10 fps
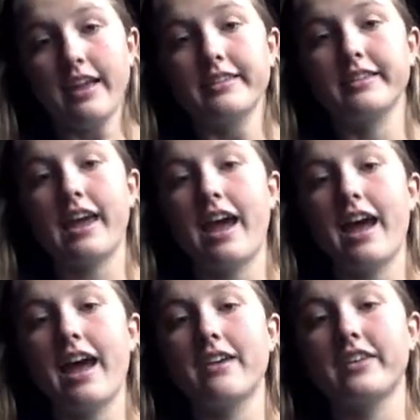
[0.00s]
Today
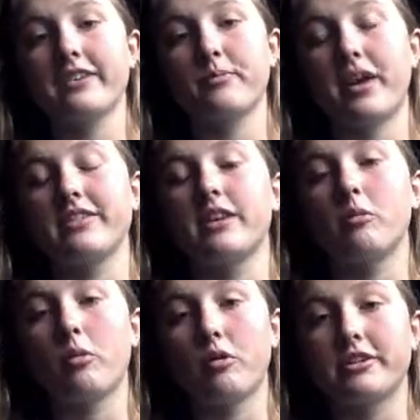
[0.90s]
I have explained the
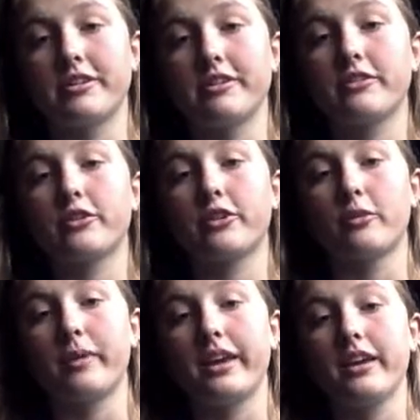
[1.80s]
importance of
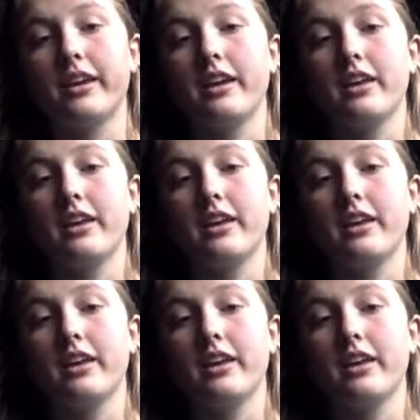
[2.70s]
grooming,